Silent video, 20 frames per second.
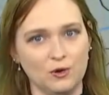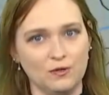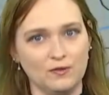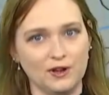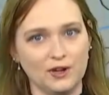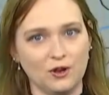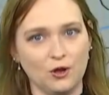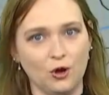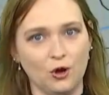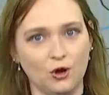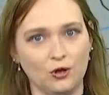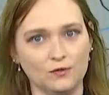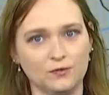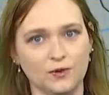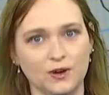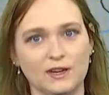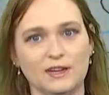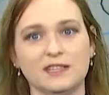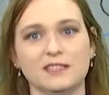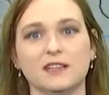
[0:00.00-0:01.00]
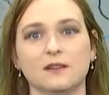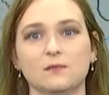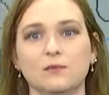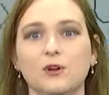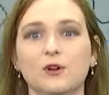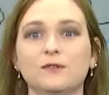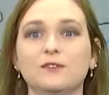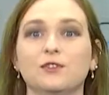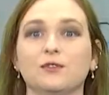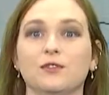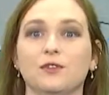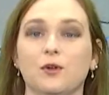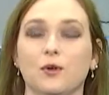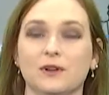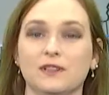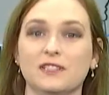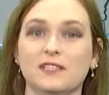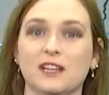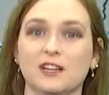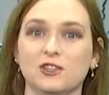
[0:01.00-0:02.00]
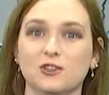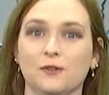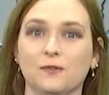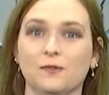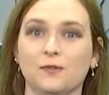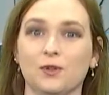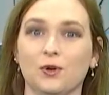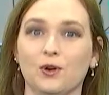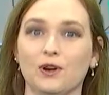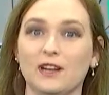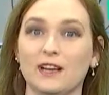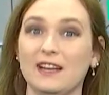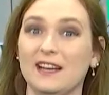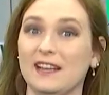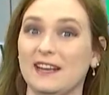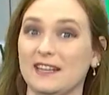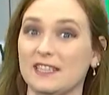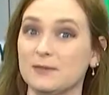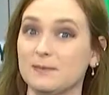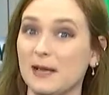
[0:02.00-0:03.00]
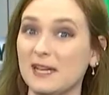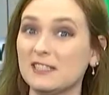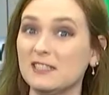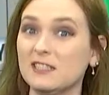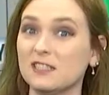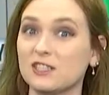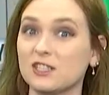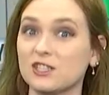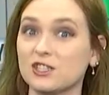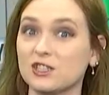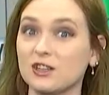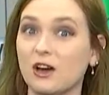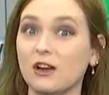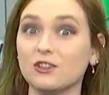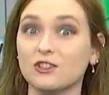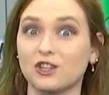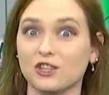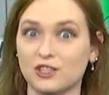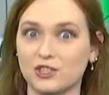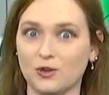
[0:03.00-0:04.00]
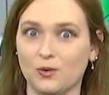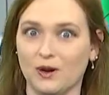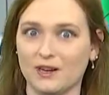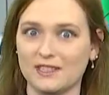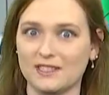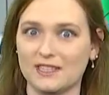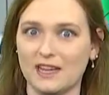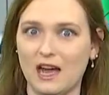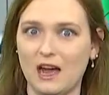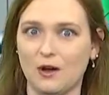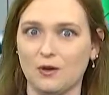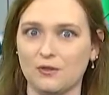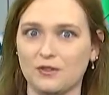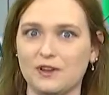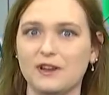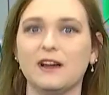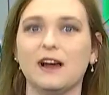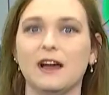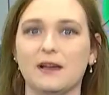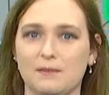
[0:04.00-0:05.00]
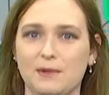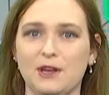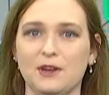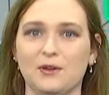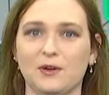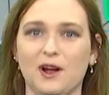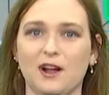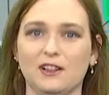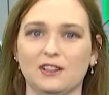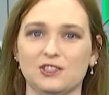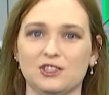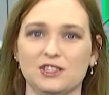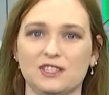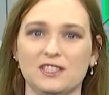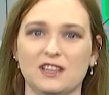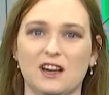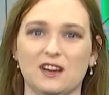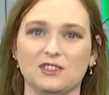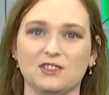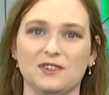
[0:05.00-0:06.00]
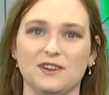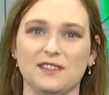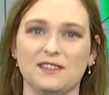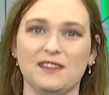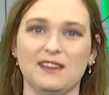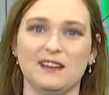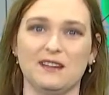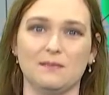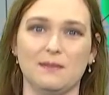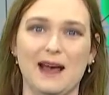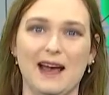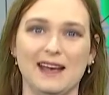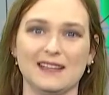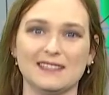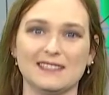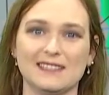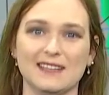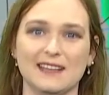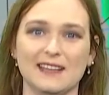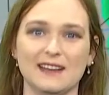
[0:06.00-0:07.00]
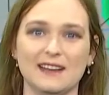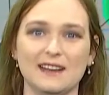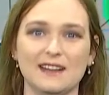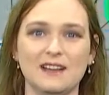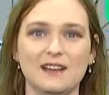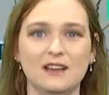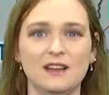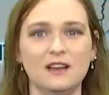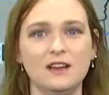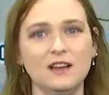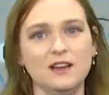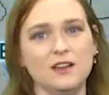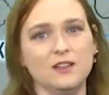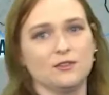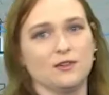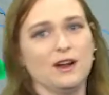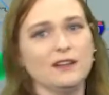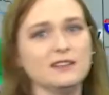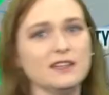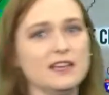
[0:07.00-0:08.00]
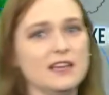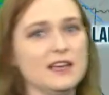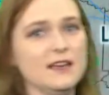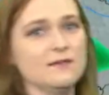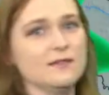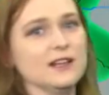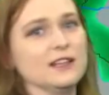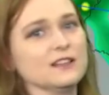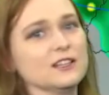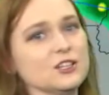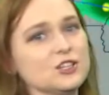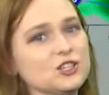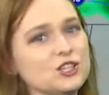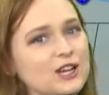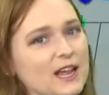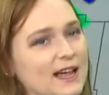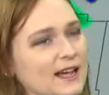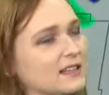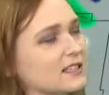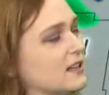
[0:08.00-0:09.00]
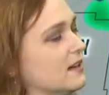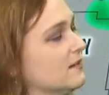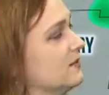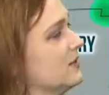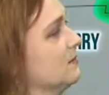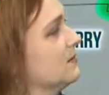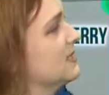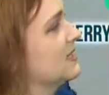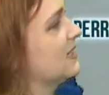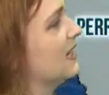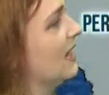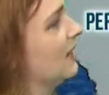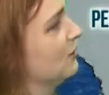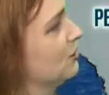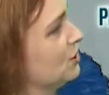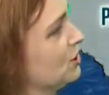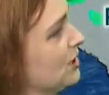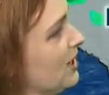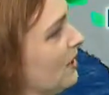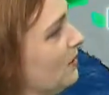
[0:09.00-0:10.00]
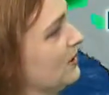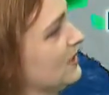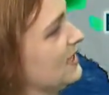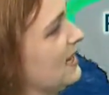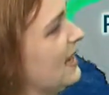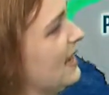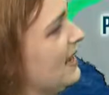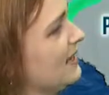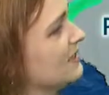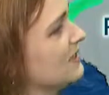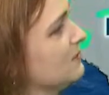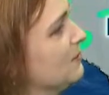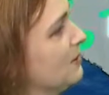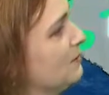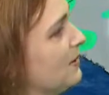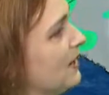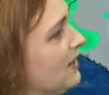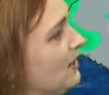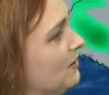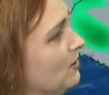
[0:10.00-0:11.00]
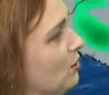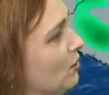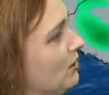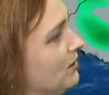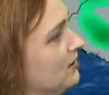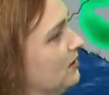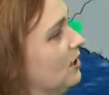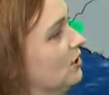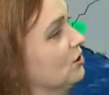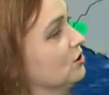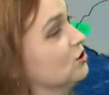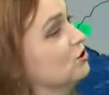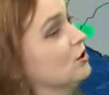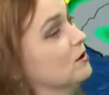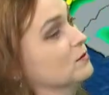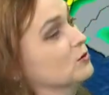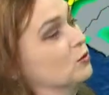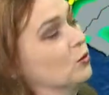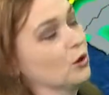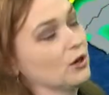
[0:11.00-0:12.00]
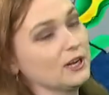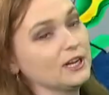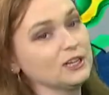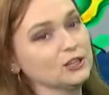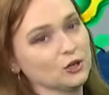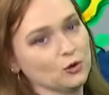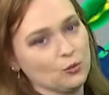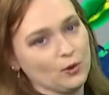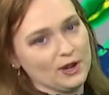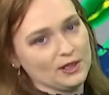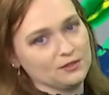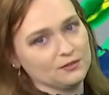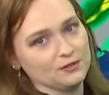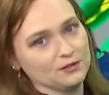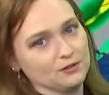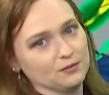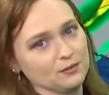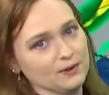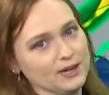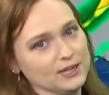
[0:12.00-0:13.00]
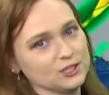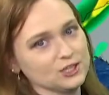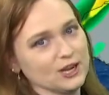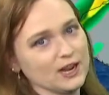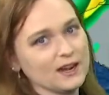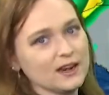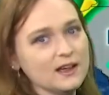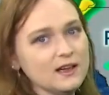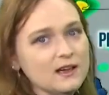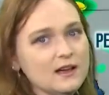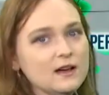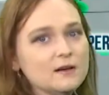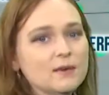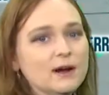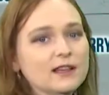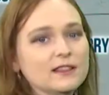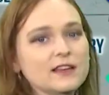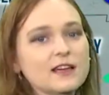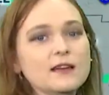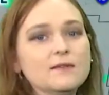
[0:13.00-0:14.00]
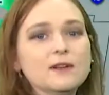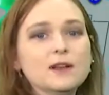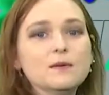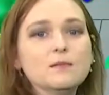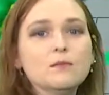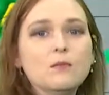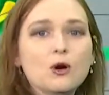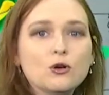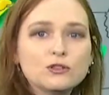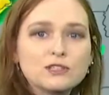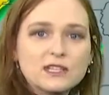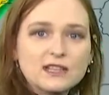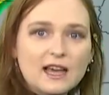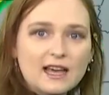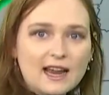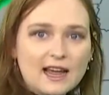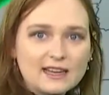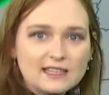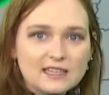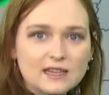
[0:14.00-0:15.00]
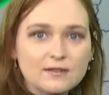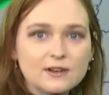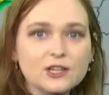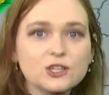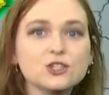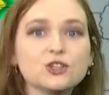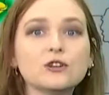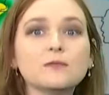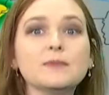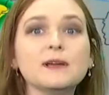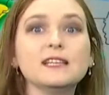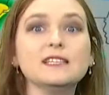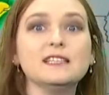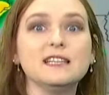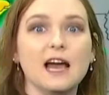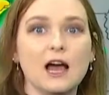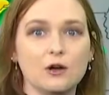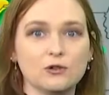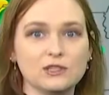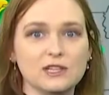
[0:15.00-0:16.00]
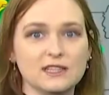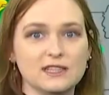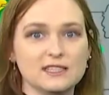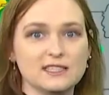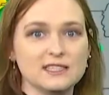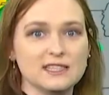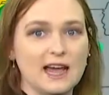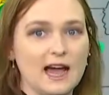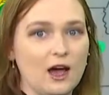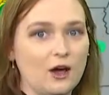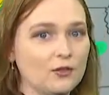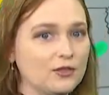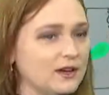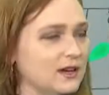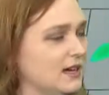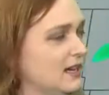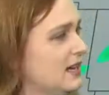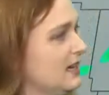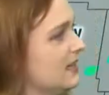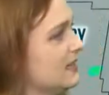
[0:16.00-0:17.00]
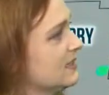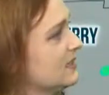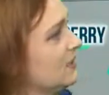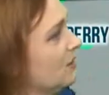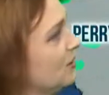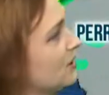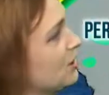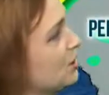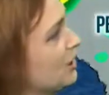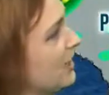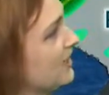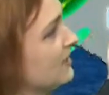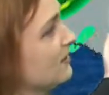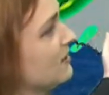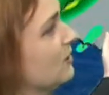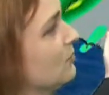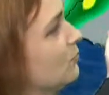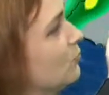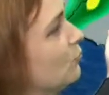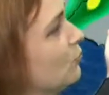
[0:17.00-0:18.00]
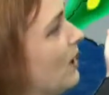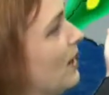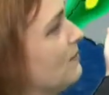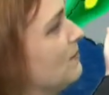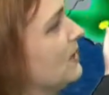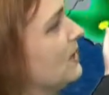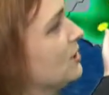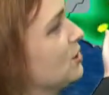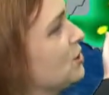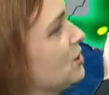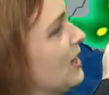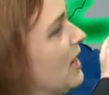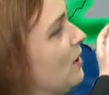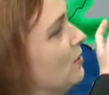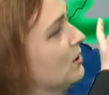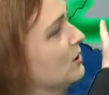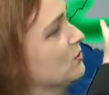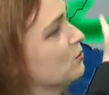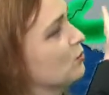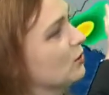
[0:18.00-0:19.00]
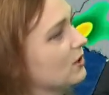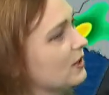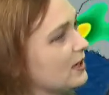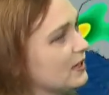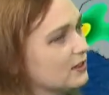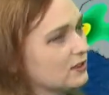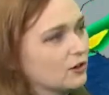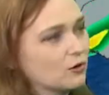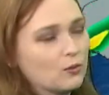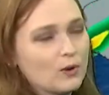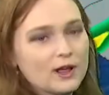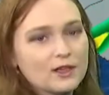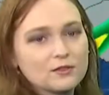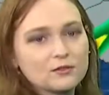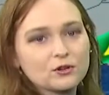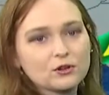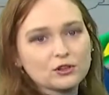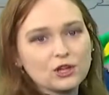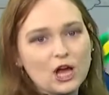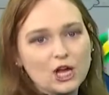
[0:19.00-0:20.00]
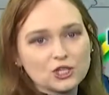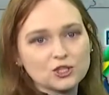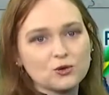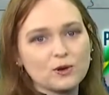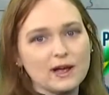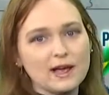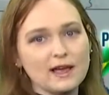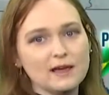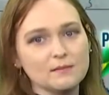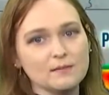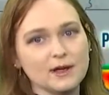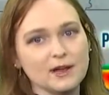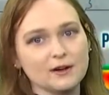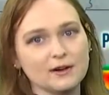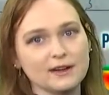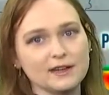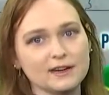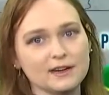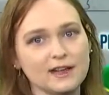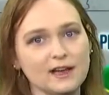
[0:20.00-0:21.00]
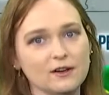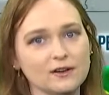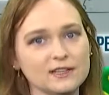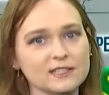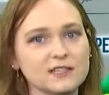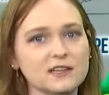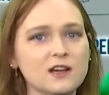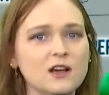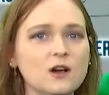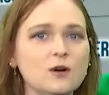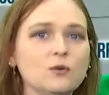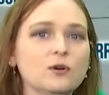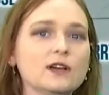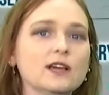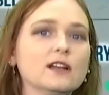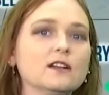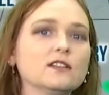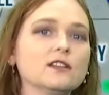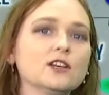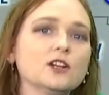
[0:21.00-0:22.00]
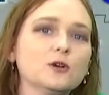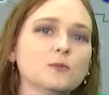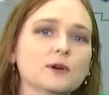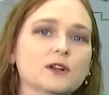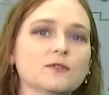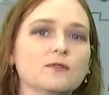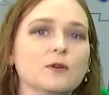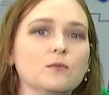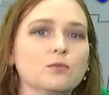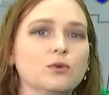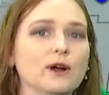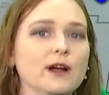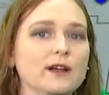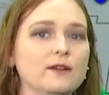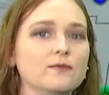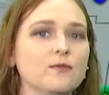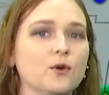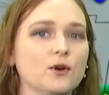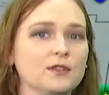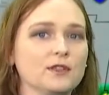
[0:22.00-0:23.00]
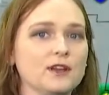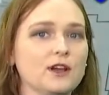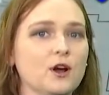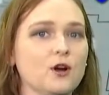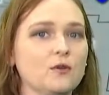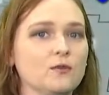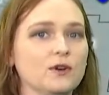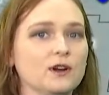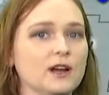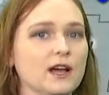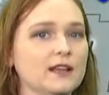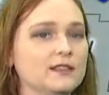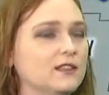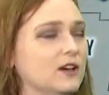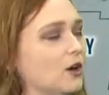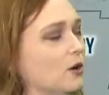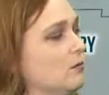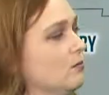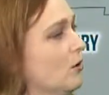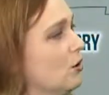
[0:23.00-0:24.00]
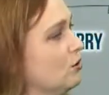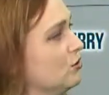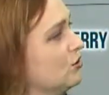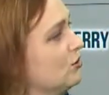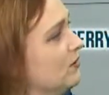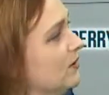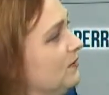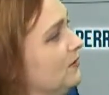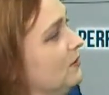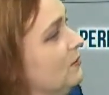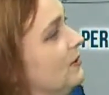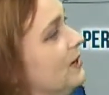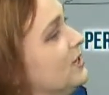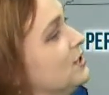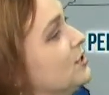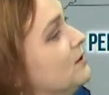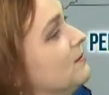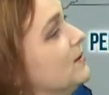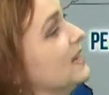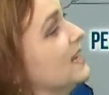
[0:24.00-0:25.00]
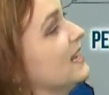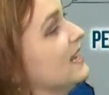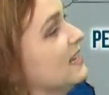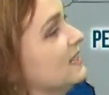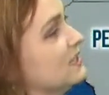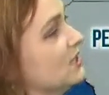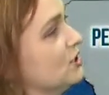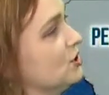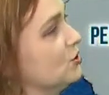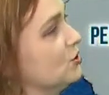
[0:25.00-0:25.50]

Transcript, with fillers: moving cold front as it moves through north central Florida and expected to stall just to our south. I'm meteorologist Dr. Athena Masson. Throughout the evening, the chance of some scattered showers and some embedded th thunderstorms working their way through the region. By the evening, most of that activity should be down to the south. Still, the chance of some remnant showers working their way through Alachua and Marion counties will get a little bit of a break for the overnight, though most of the region beginning to